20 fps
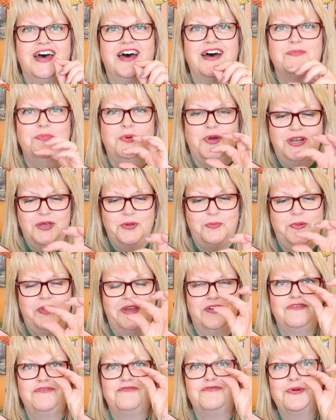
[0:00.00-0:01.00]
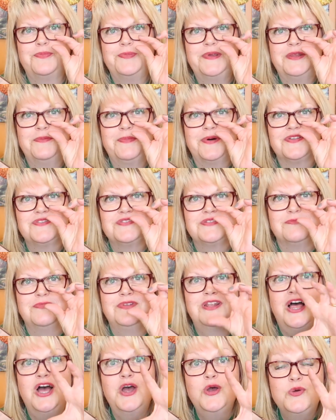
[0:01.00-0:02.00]
I put a little bit of rum in the bottom,
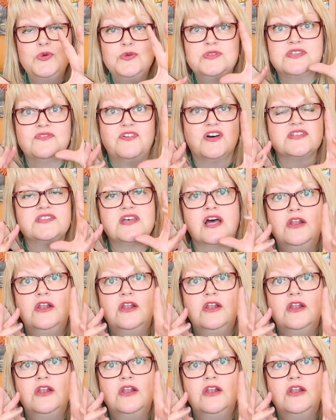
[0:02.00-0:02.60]
loads of ice.